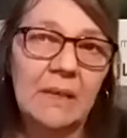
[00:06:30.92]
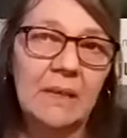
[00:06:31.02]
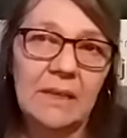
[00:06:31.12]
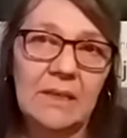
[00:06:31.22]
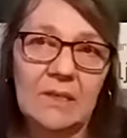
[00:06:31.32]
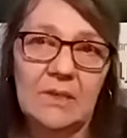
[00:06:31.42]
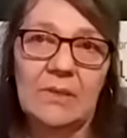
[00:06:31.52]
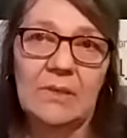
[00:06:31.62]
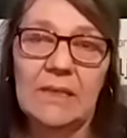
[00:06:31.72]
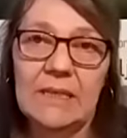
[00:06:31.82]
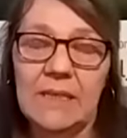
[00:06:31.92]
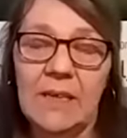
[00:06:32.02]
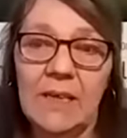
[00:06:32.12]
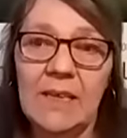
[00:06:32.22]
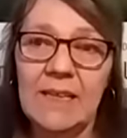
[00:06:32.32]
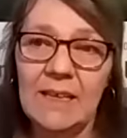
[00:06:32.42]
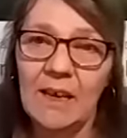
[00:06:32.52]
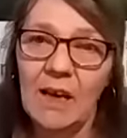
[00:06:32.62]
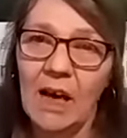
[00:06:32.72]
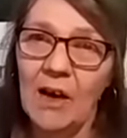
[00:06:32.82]
Eastern Kentucky,
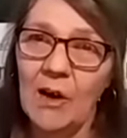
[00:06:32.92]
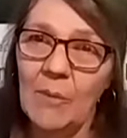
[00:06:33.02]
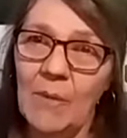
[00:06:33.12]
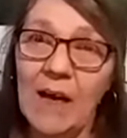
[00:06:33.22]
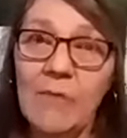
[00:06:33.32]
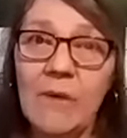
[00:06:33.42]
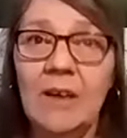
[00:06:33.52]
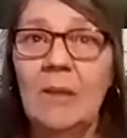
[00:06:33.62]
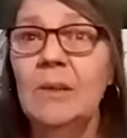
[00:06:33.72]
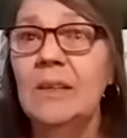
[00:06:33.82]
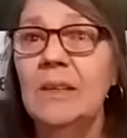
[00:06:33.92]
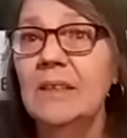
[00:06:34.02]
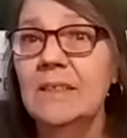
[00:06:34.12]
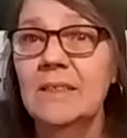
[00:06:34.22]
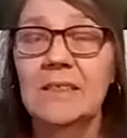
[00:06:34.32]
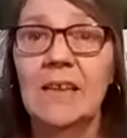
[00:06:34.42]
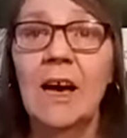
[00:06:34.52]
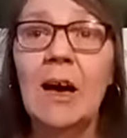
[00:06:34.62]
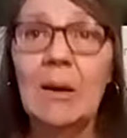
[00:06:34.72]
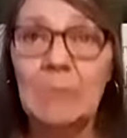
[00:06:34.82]
I ran up against the
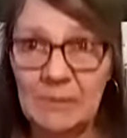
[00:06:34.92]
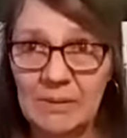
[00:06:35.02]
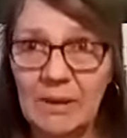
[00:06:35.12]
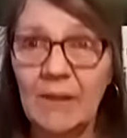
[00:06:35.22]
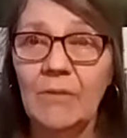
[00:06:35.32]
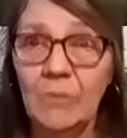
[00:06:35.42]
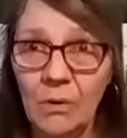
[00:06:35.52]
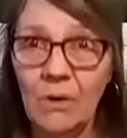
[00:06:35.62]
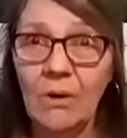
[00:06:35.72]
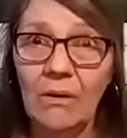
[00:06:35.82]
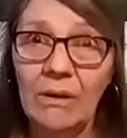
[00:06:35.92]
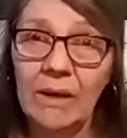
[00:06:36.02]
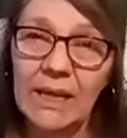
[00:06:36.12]
top of the wall,